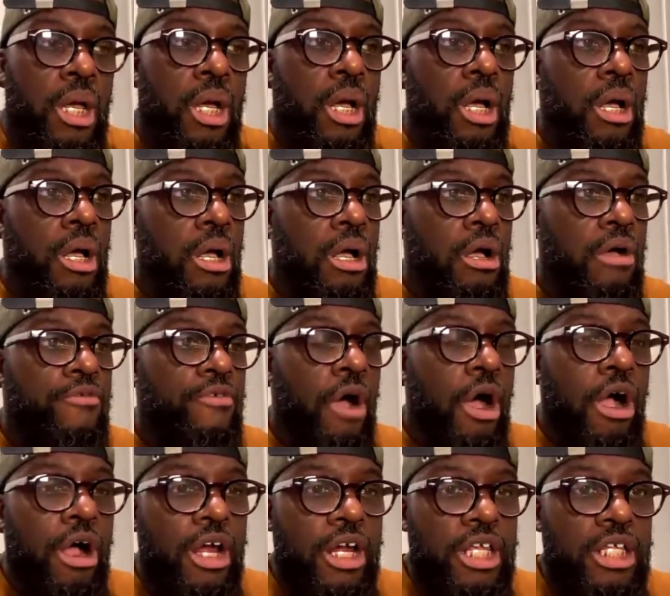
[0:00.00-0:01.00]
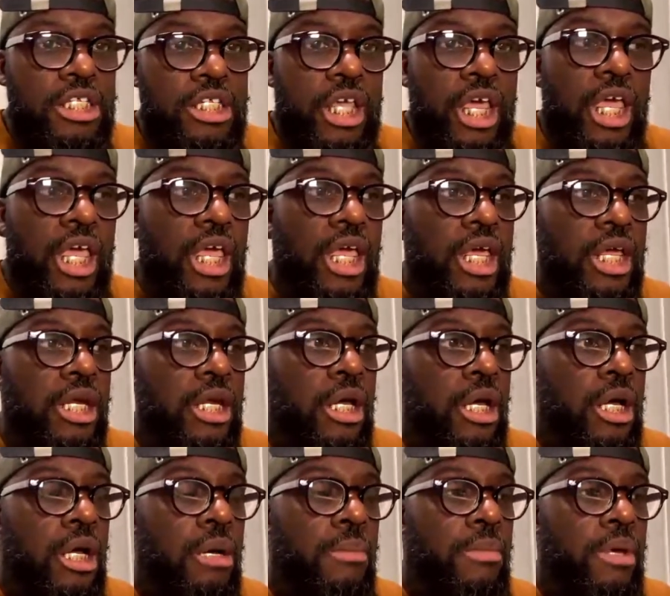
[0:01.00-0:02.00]
of artists and
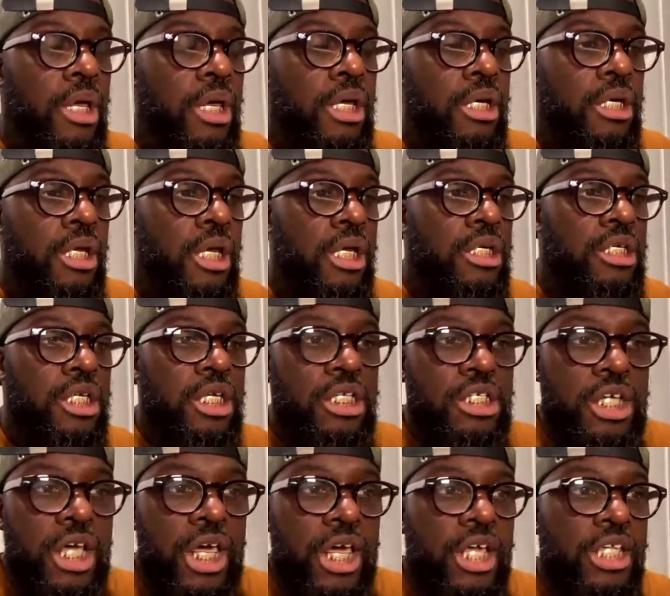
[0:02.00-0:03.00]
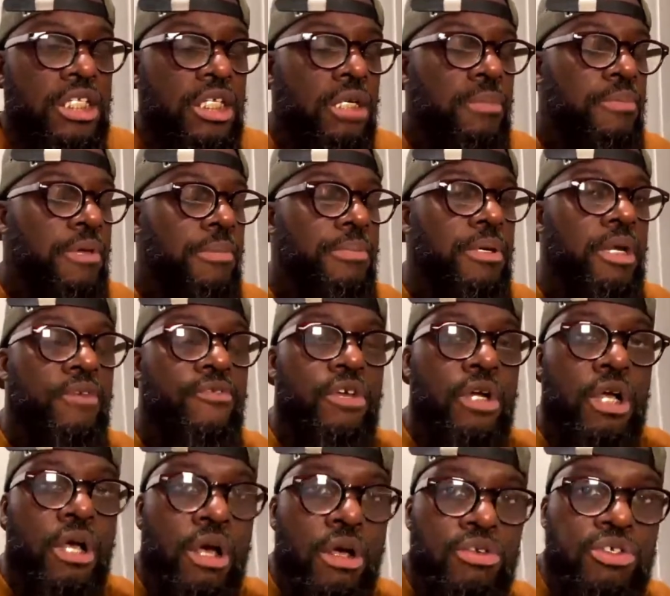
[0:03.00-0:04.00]
DJs and people of the
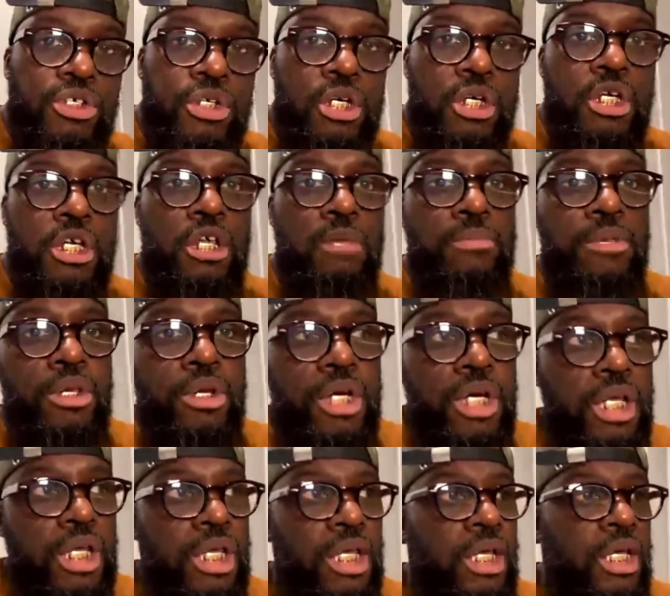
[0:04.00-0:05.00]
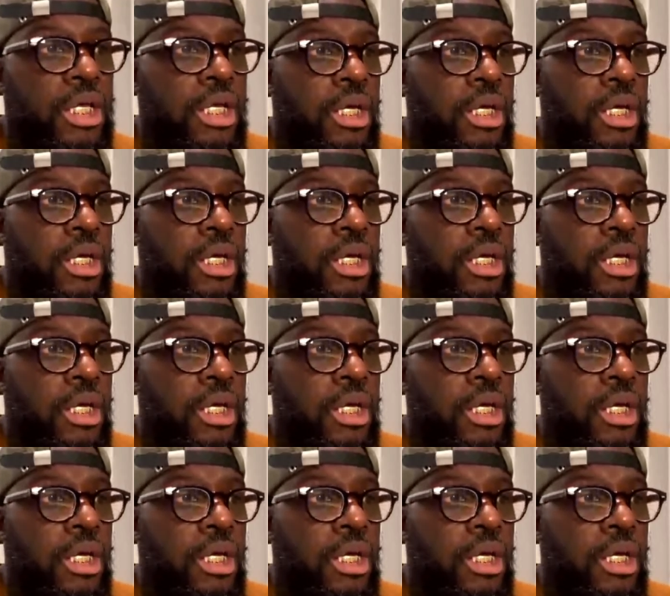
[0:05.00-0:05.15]
culture and the community,